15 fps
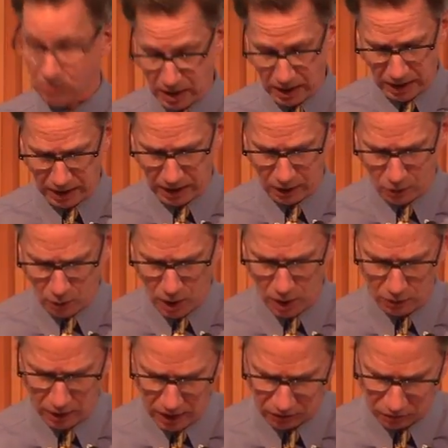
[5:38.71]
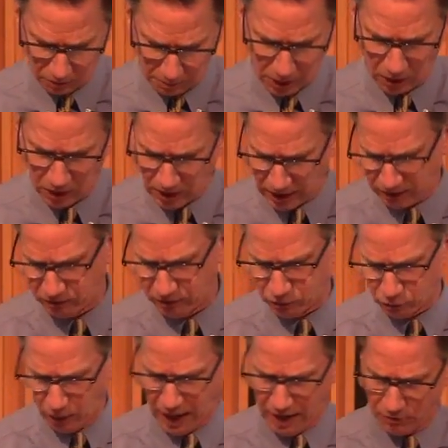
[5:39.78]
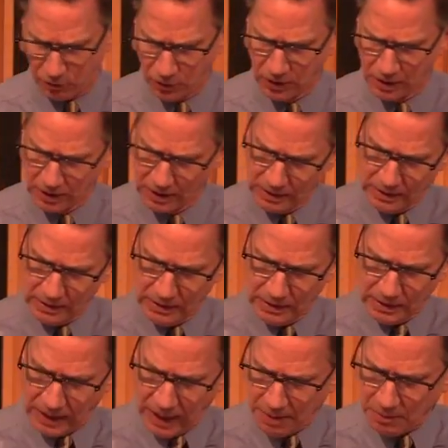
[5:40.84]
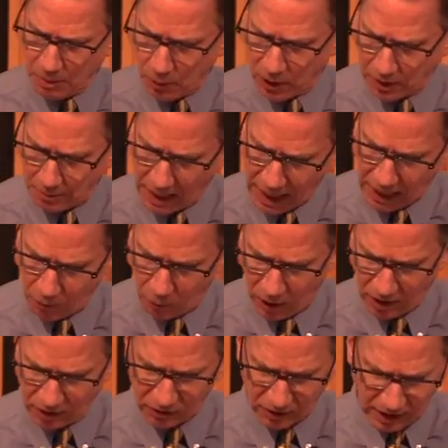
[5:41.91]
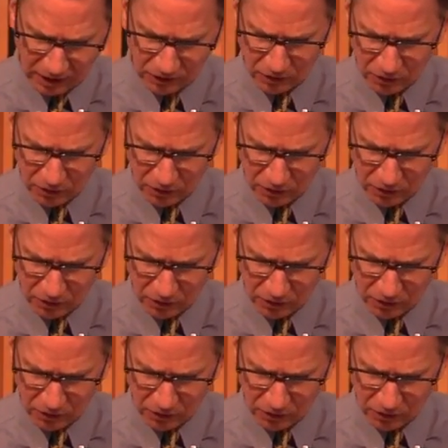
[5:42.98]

And I quote, "A Samaritan, as he traveled, came to where the man was, and as he